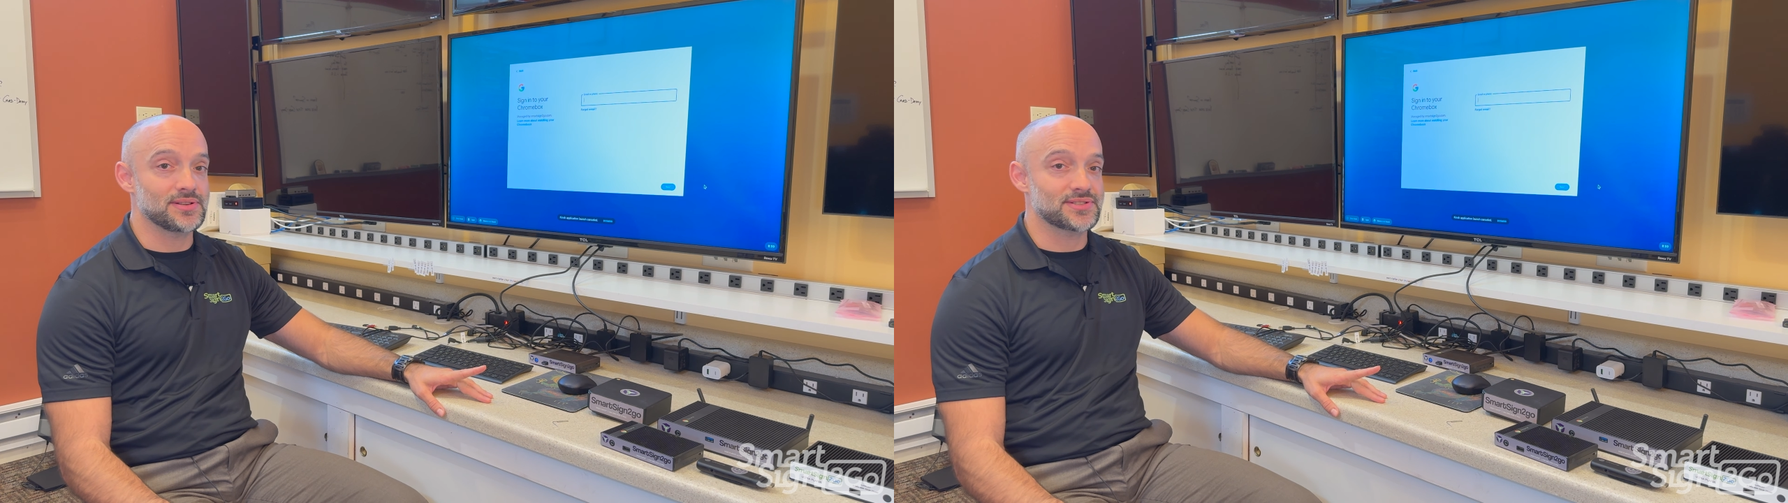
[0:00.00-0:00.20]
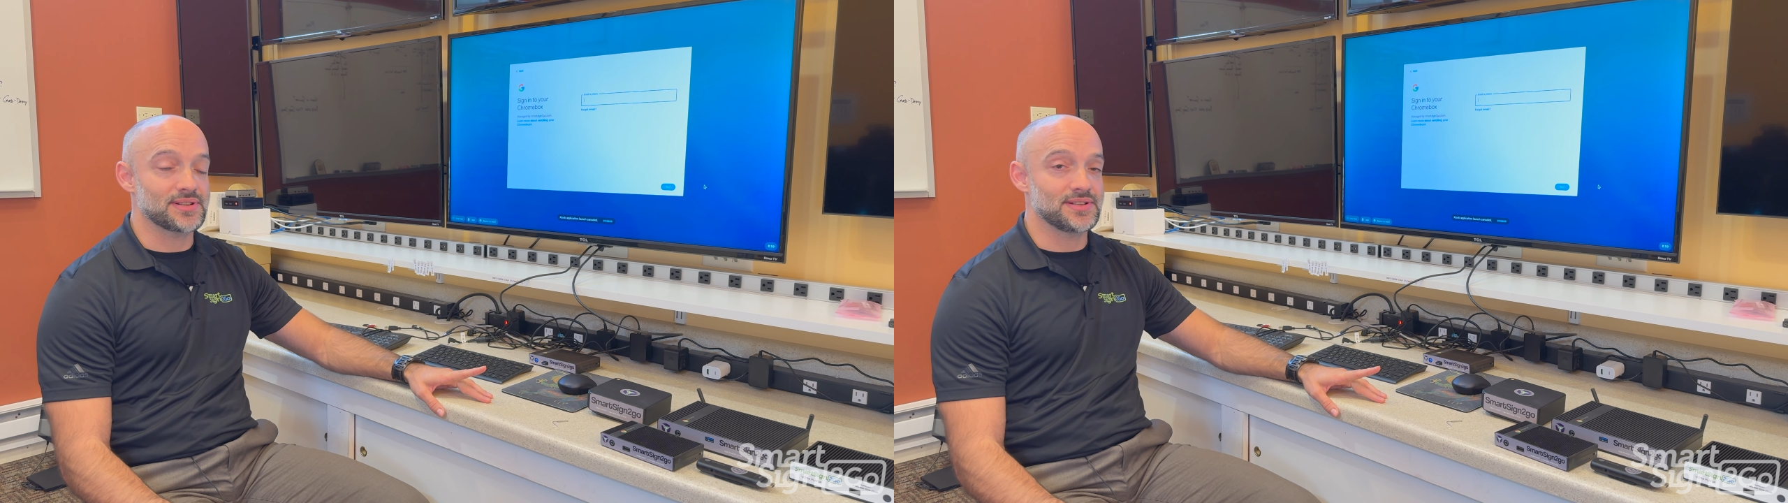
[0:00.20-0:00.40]

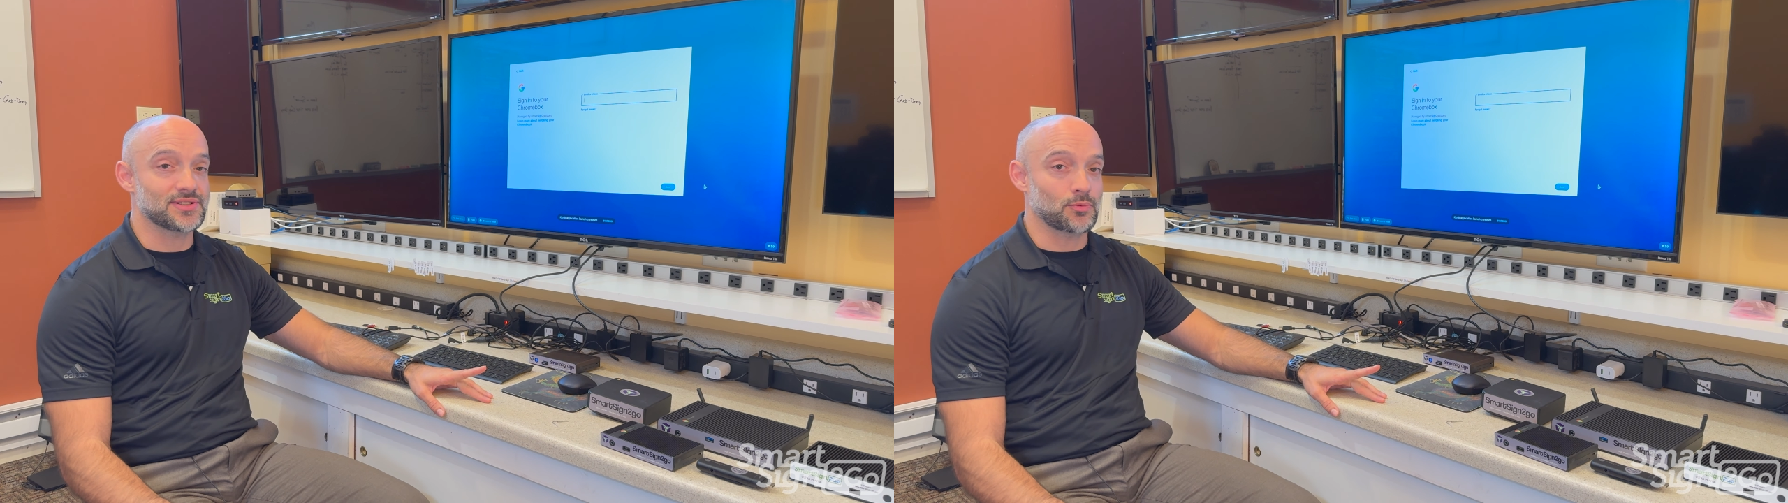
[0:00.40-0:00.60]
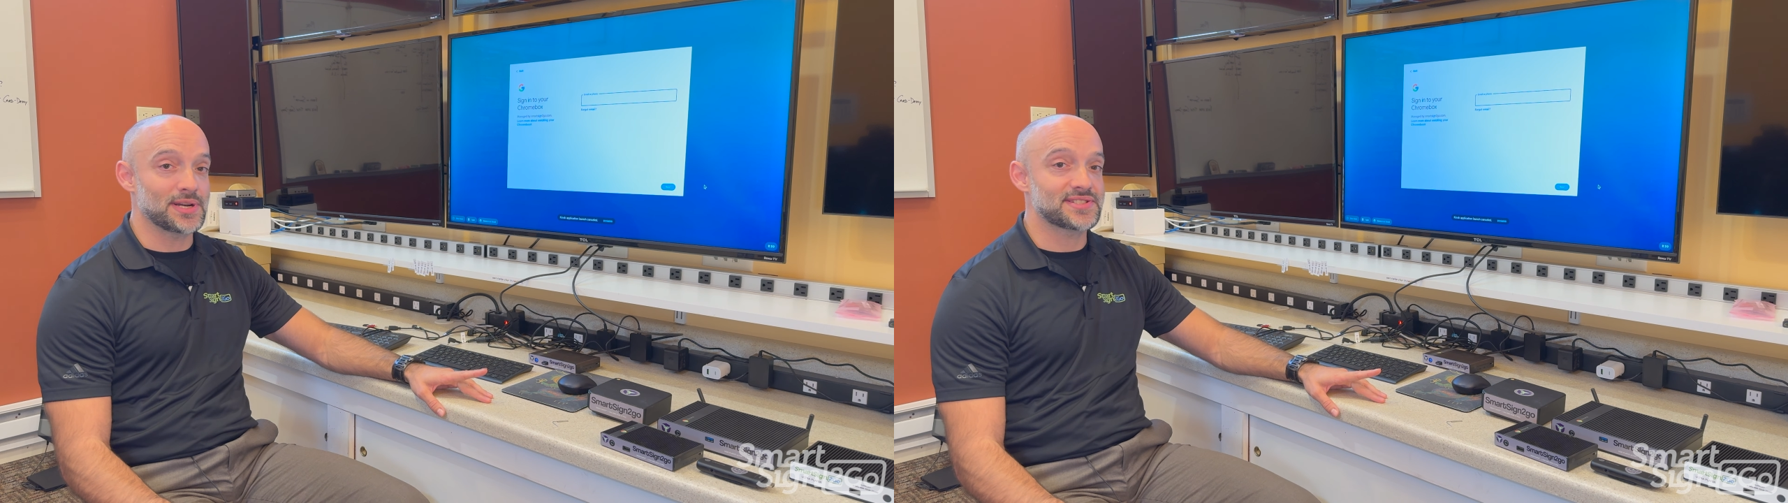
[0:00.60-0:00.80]

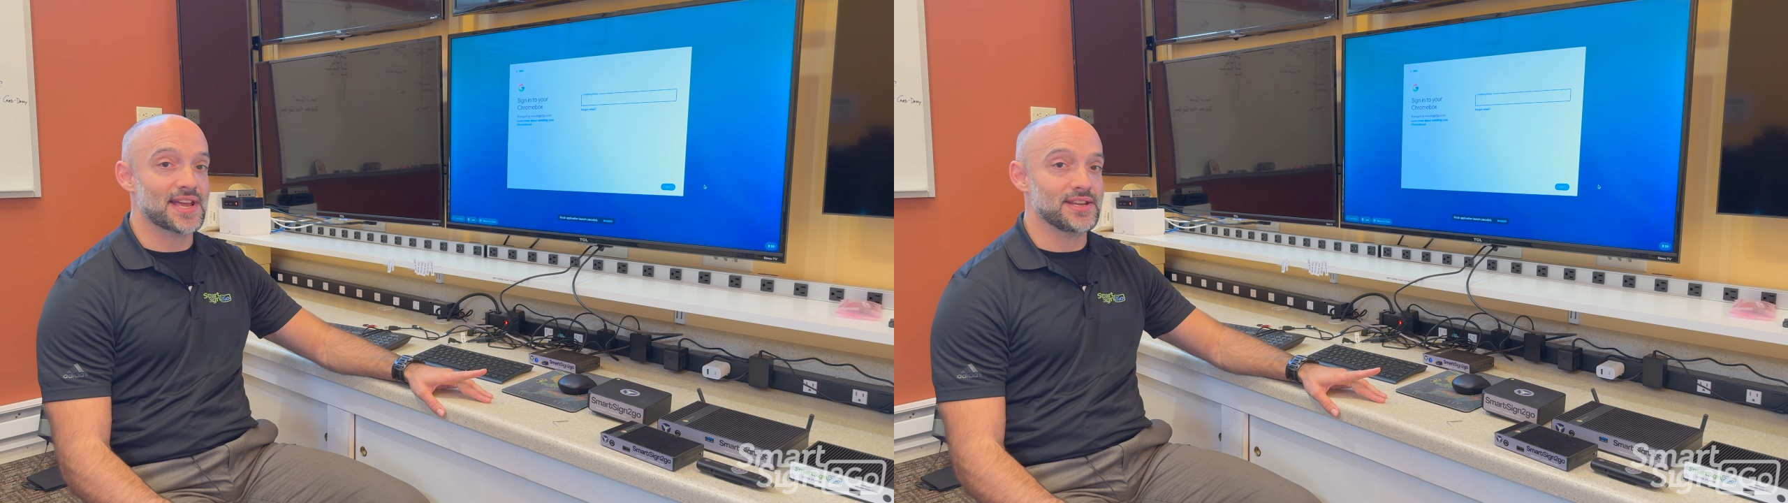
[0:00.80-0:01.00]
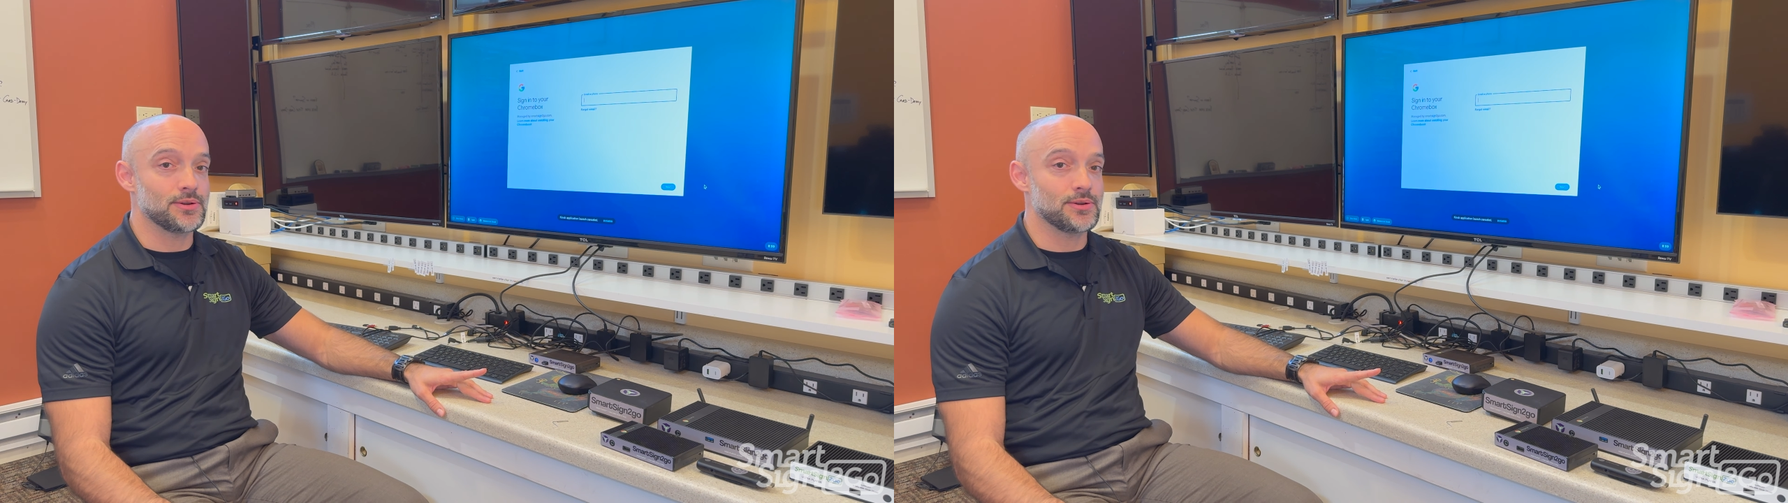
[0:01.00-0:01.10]
is a reset